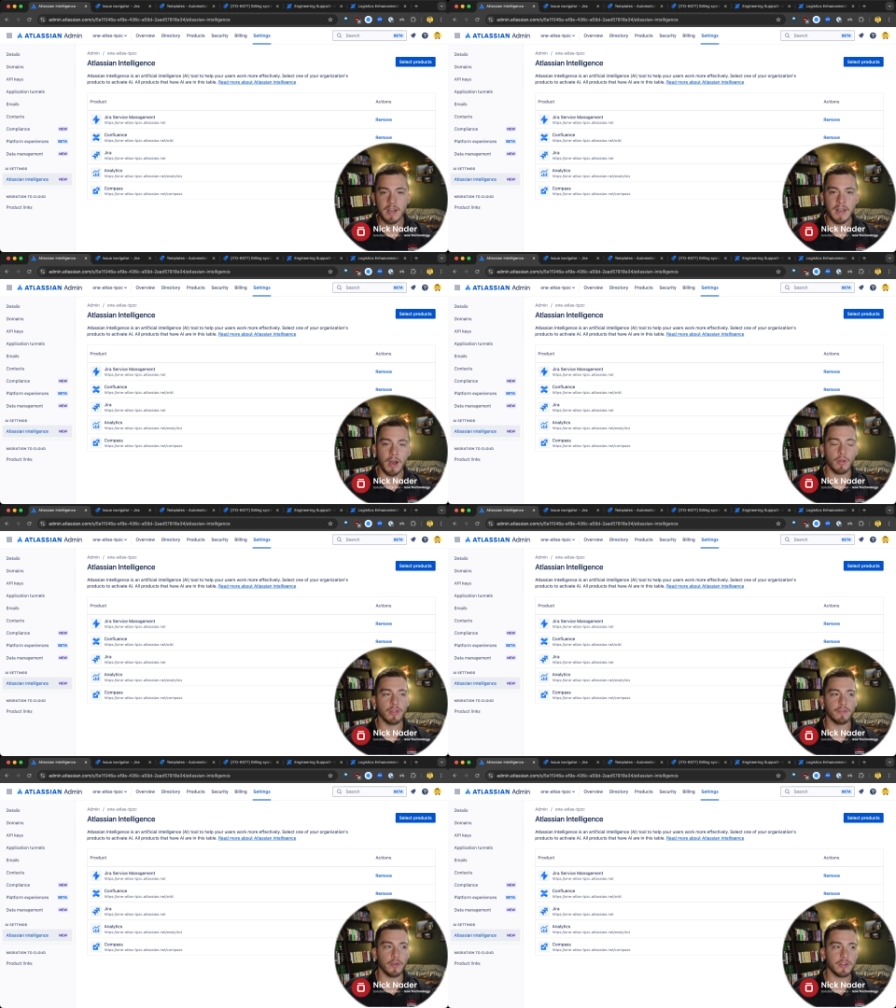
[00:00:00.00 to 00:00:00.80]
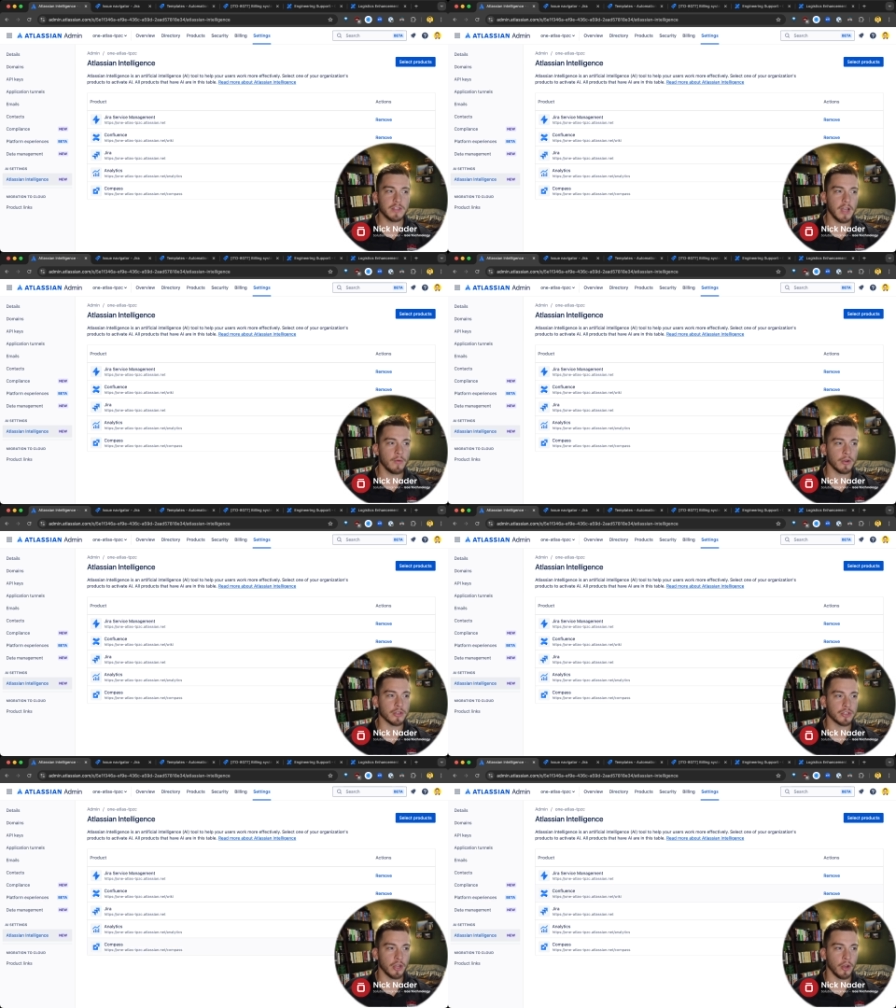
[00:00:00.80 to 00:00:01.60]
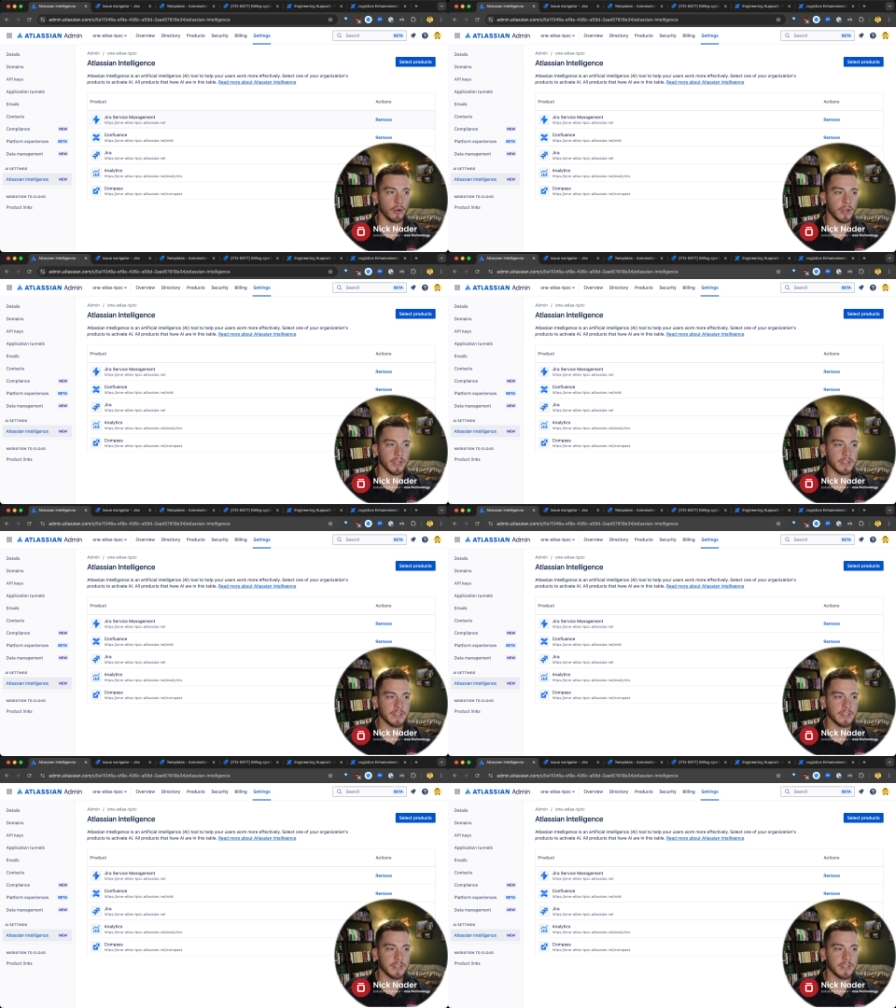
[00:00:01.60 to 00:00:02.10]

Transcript: Now, the first thing I want to show is